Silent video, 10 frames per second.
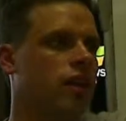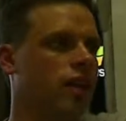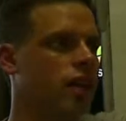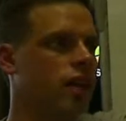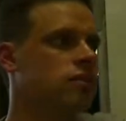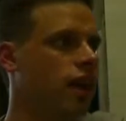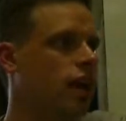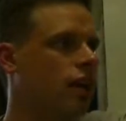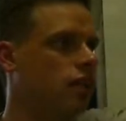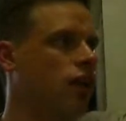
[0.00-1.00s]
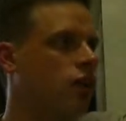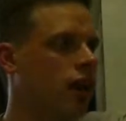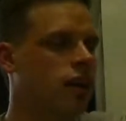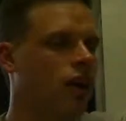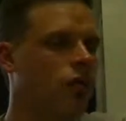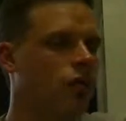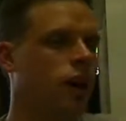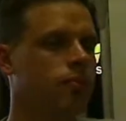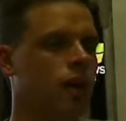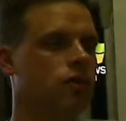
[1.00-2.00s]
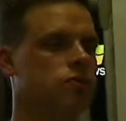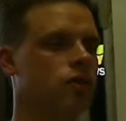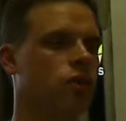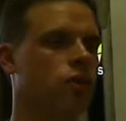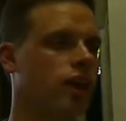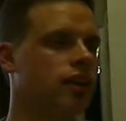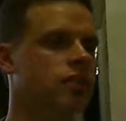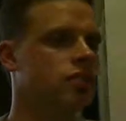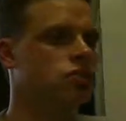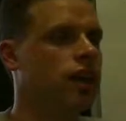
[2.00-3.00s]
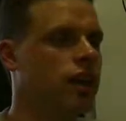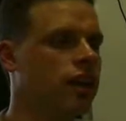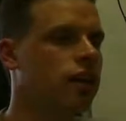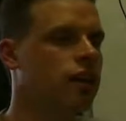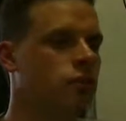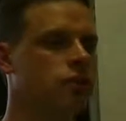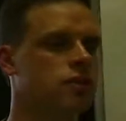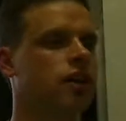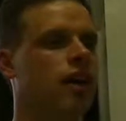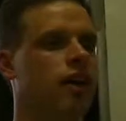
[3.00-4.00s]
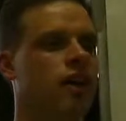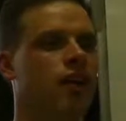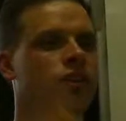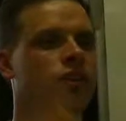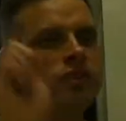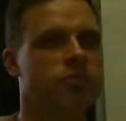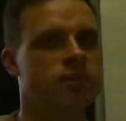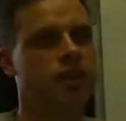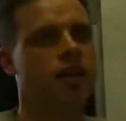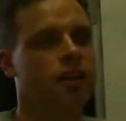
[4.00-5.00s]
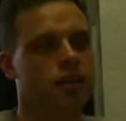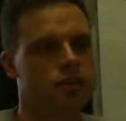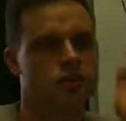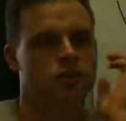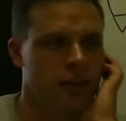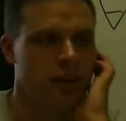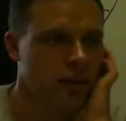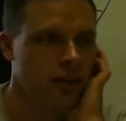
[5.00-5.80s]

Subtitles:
like int, any whole number or any string, you want to say this particular string.